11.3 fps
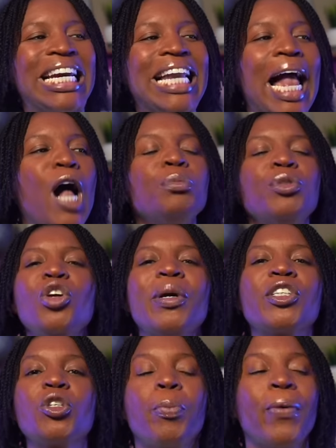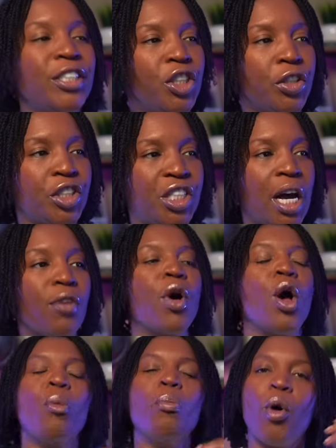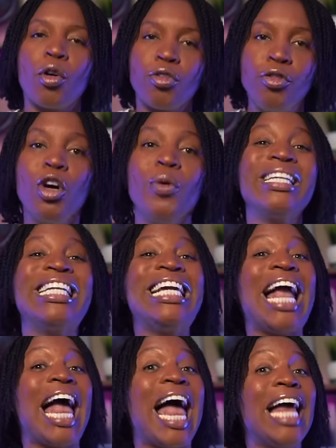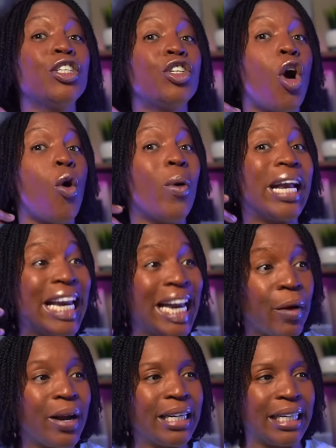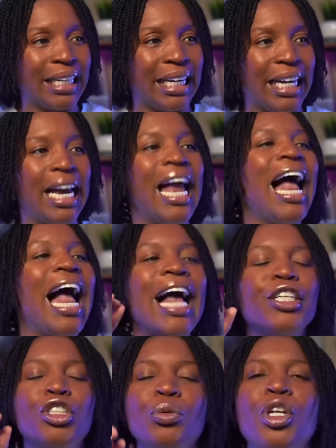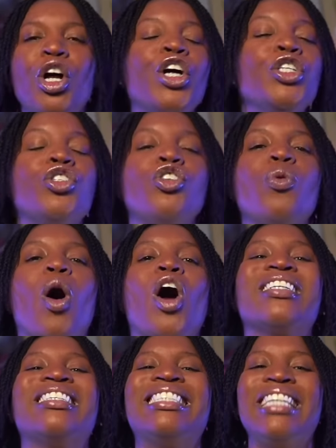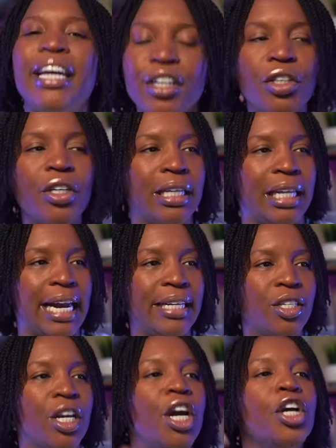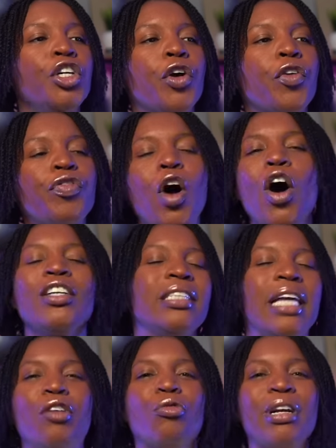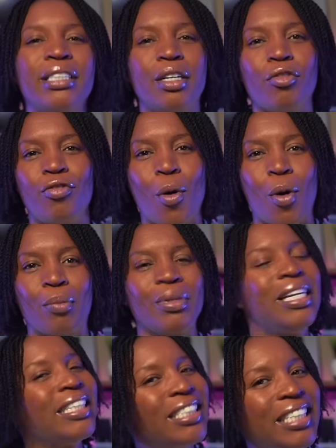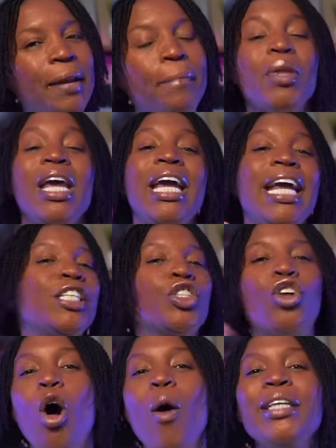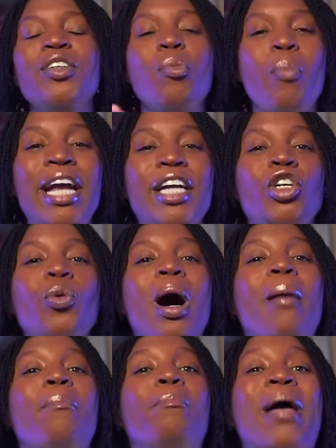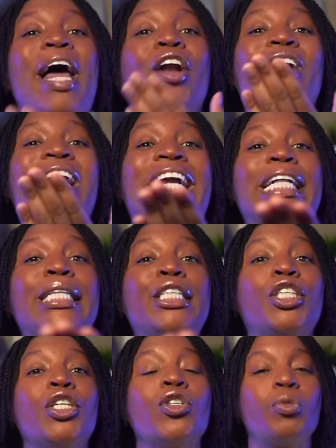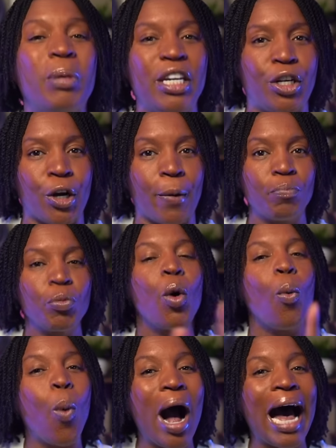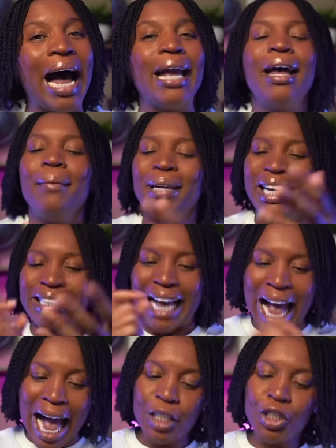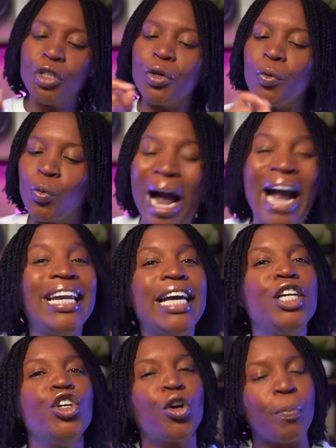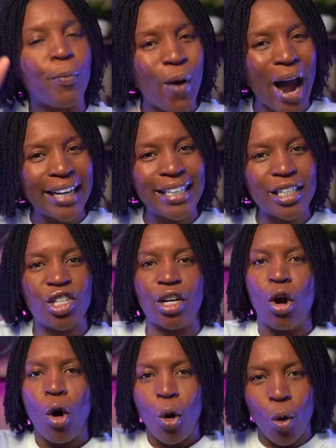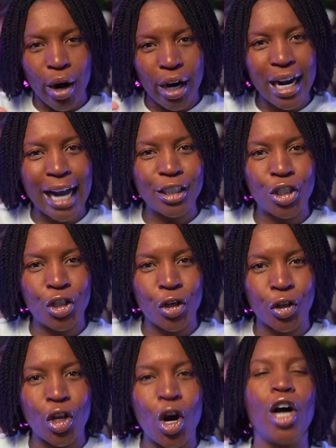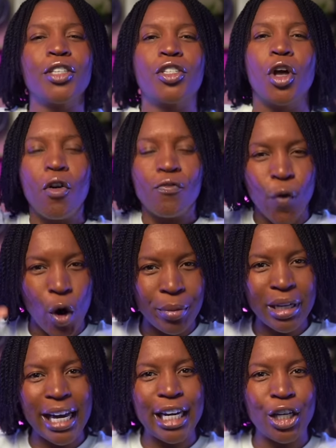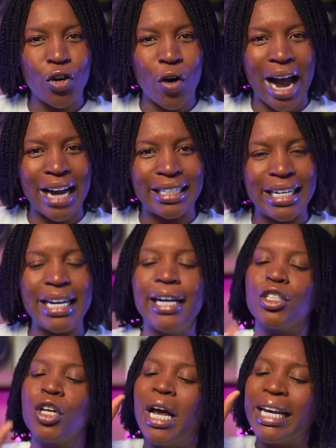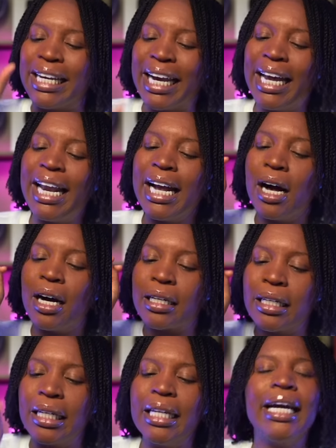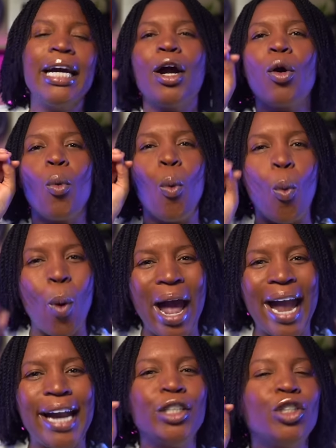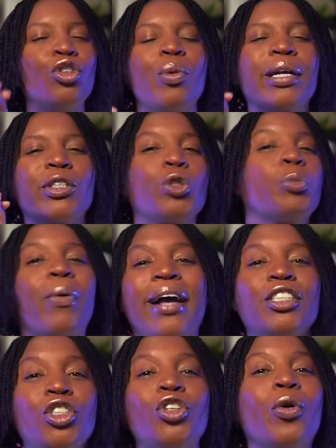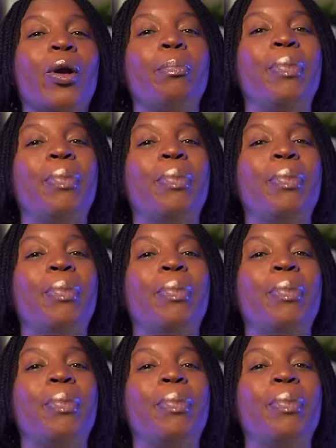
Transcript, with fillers: it helps you express yourself more fluently and coherently as you learn to articulate your thoughts in written form. Listen, it's going to make you a better English speaker. Why? Because as you're writing, you're practicing organizing your thoughts, formulating your ideas, getting a clear way to express your